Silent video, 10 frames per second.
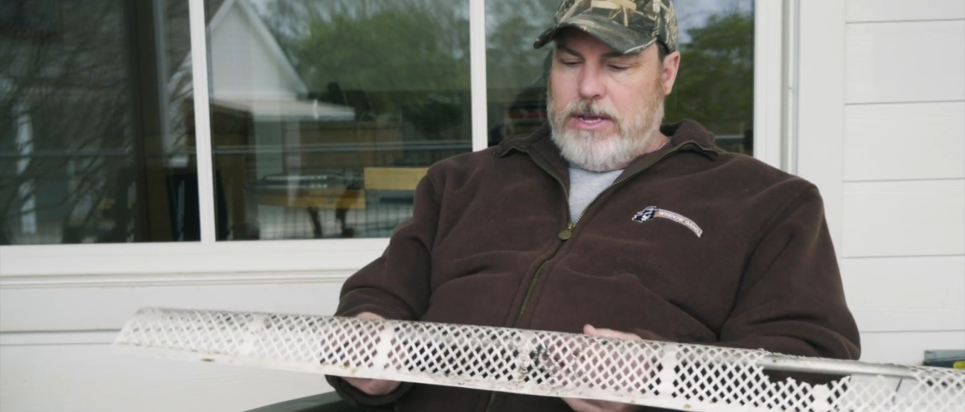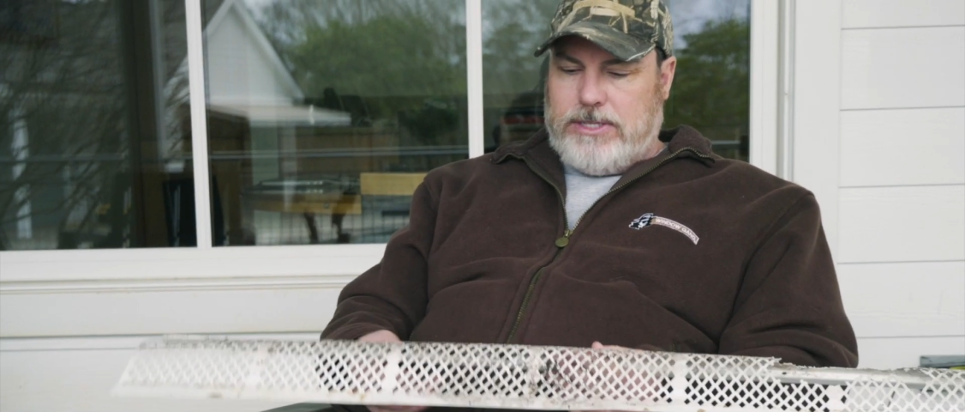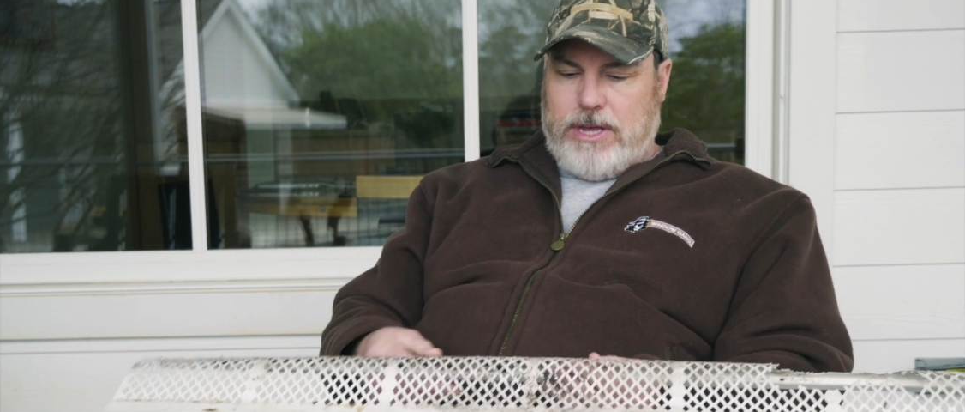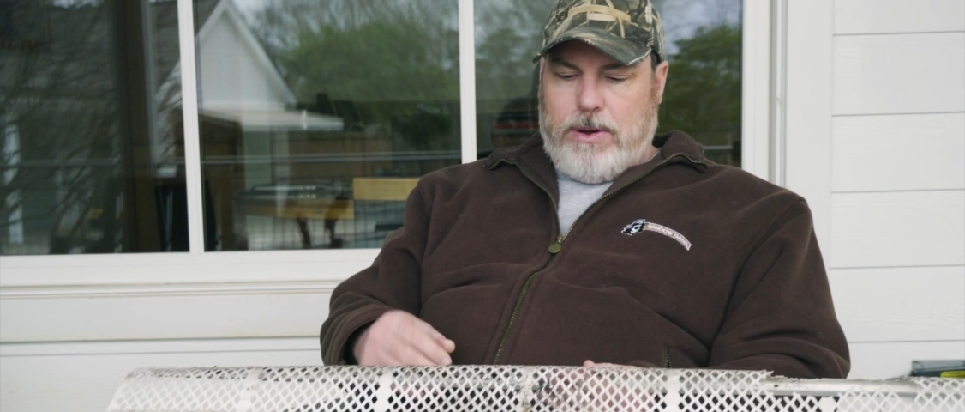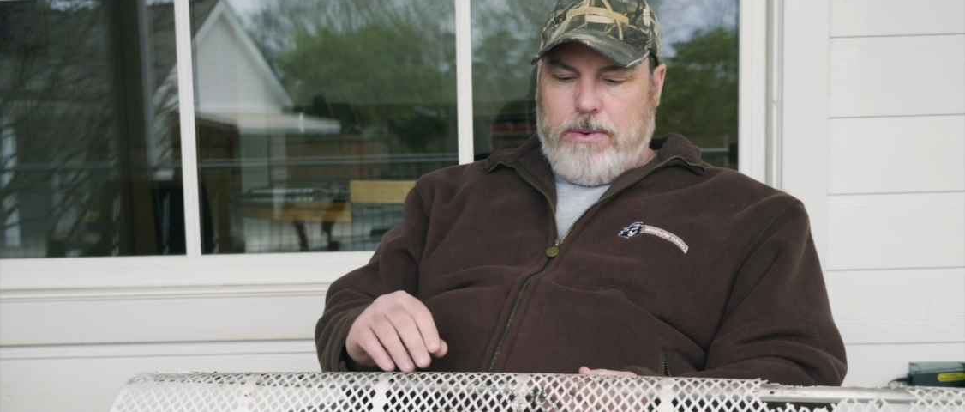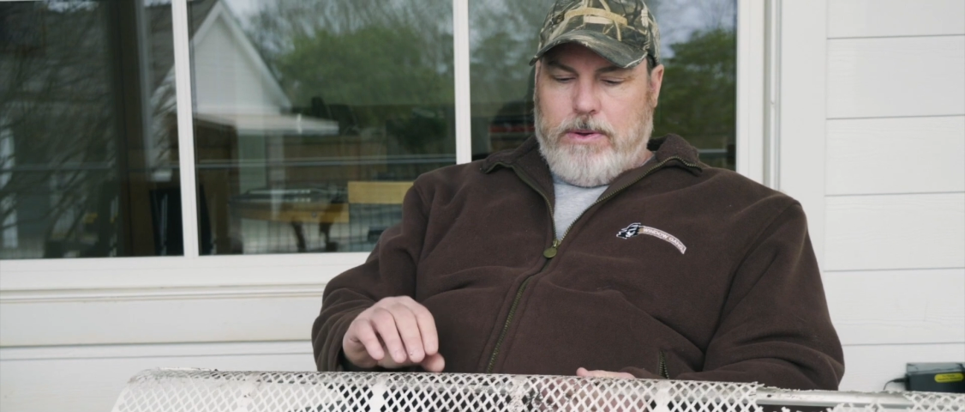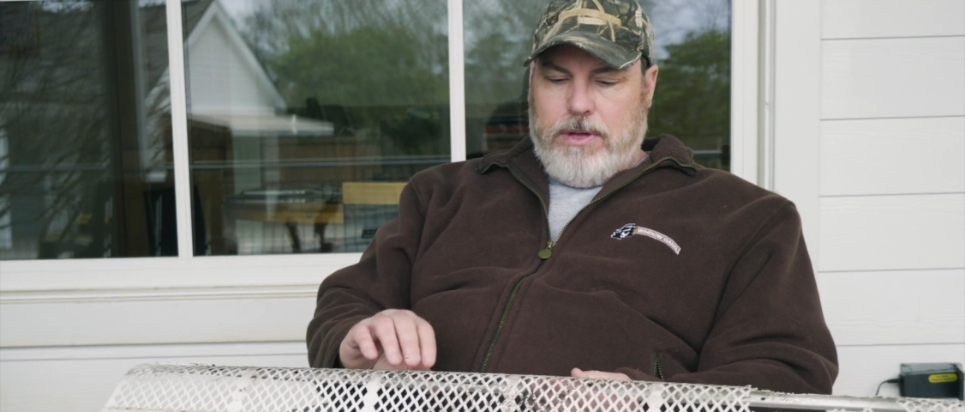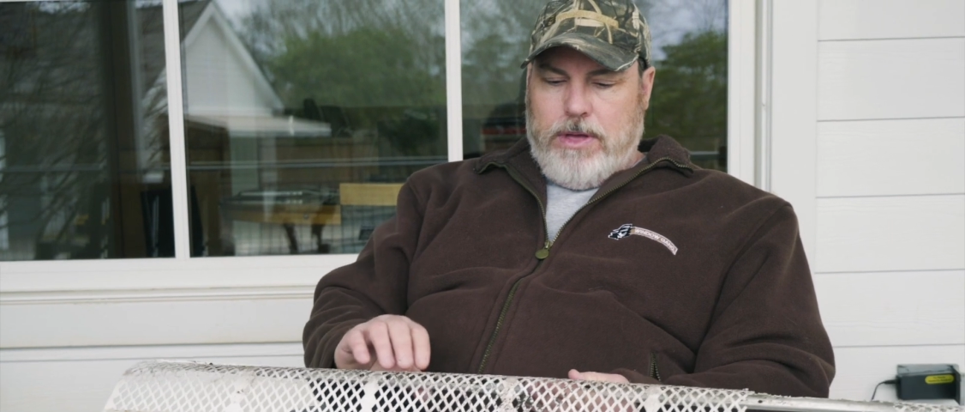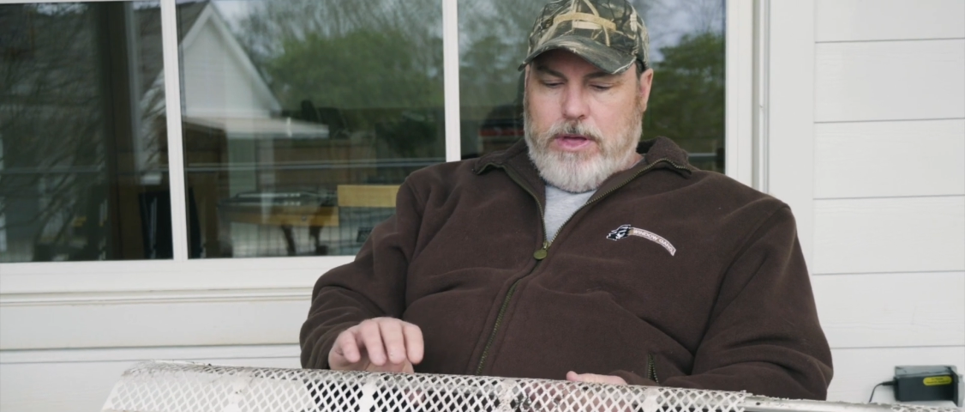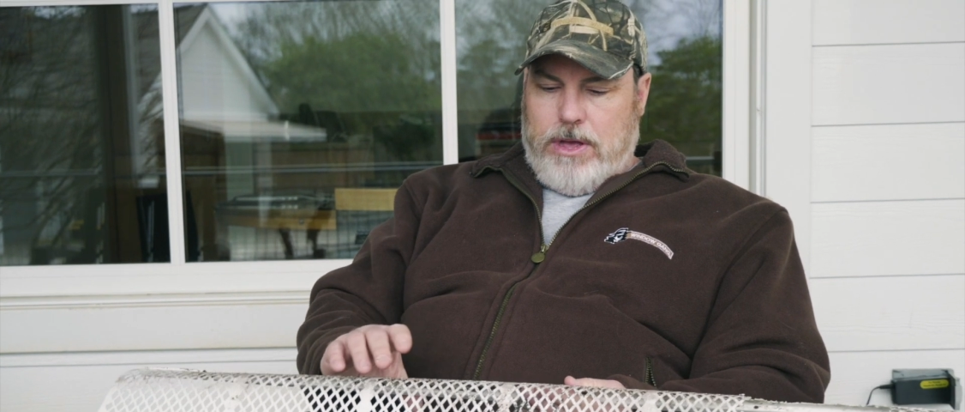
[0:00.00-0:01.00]
So
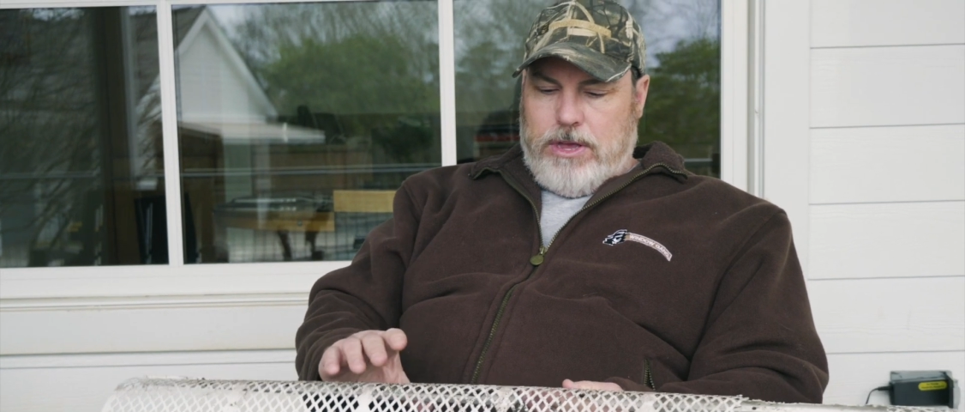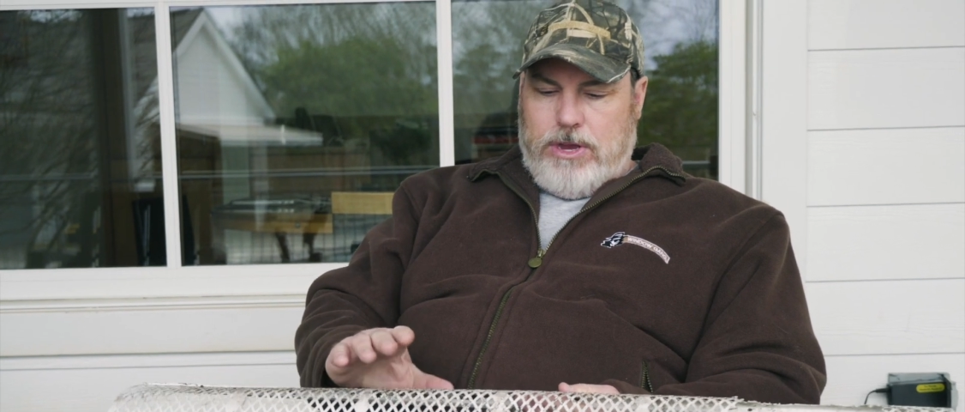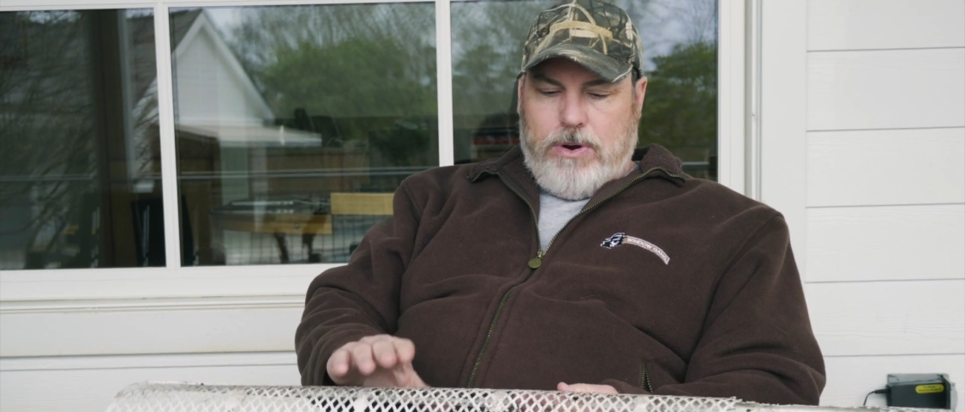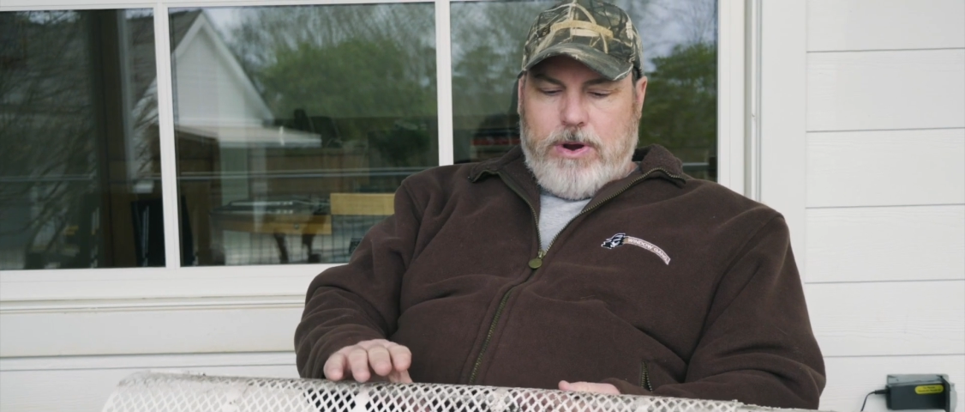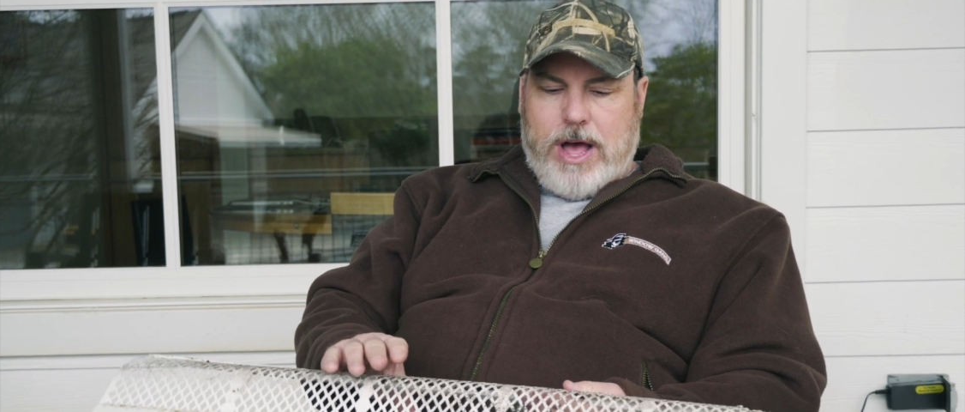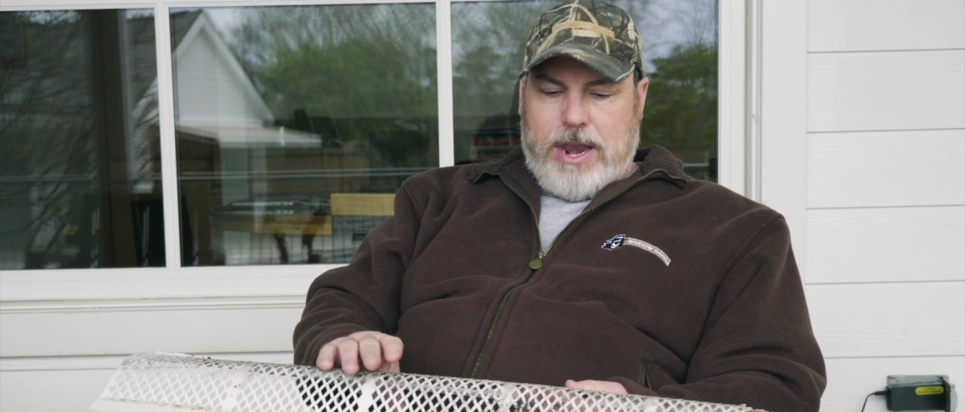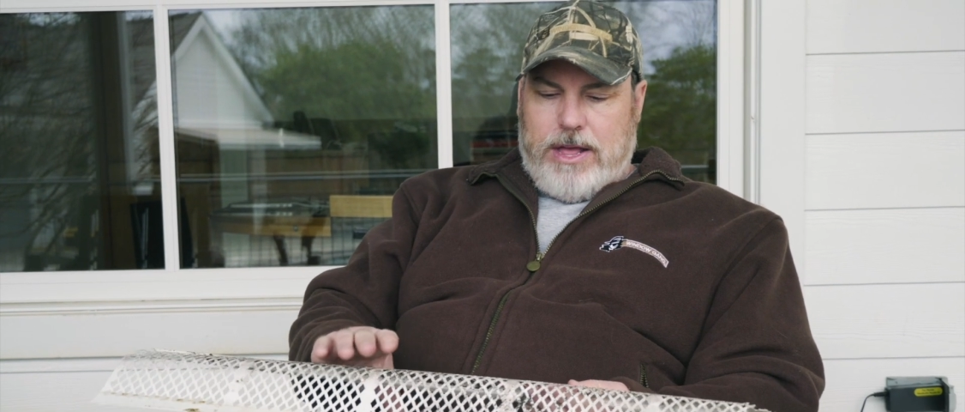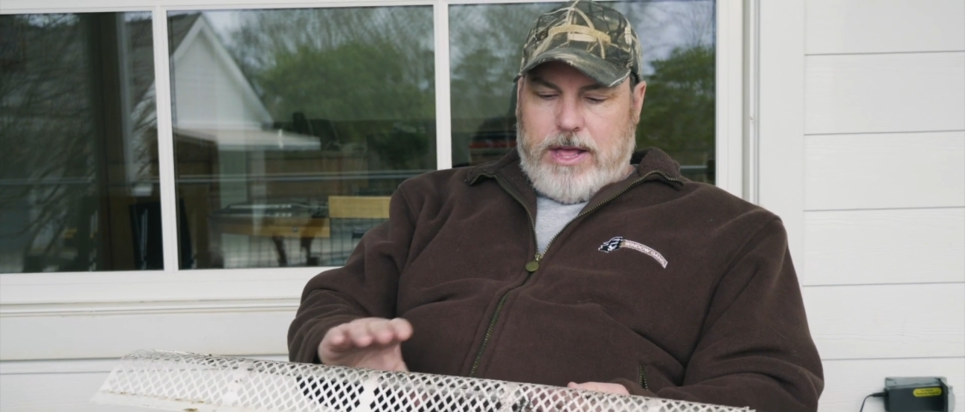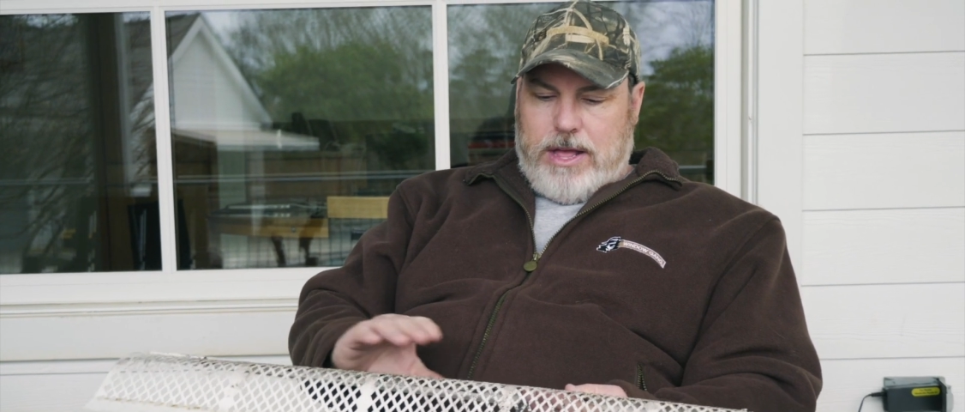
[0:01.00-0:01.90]
you're not